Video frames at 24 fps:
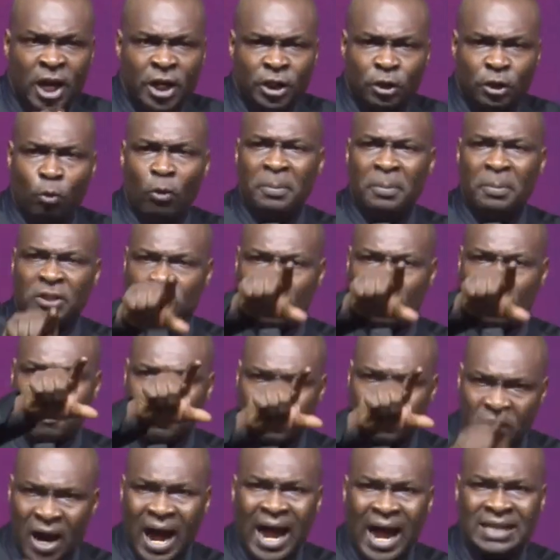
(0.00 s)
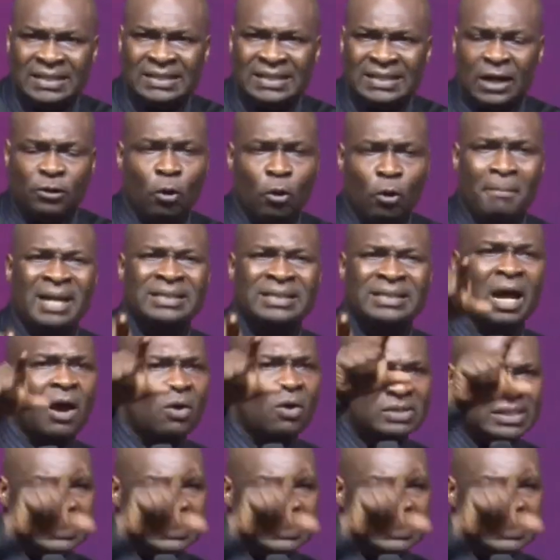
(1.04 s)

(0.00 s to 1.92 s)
you will be surprised that no matter how